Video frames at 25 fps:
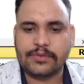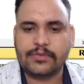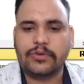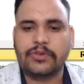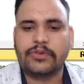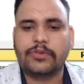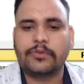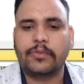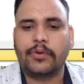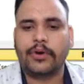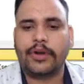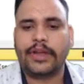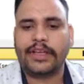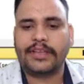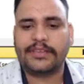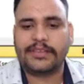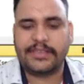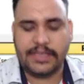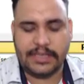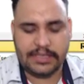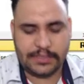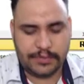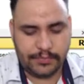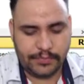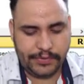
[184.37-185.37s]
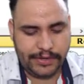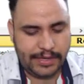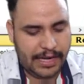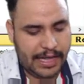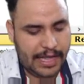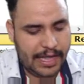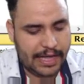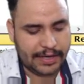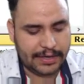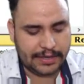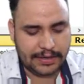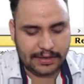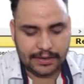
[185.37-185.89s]
switch port access
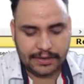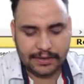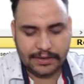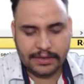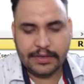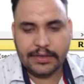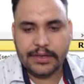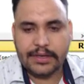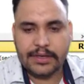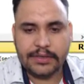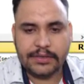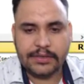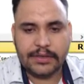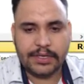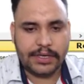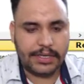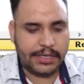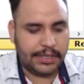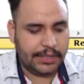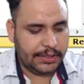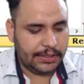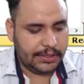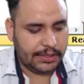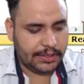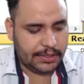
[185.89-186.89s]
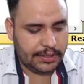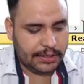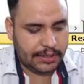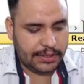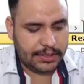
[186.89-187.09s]
VLAN 3.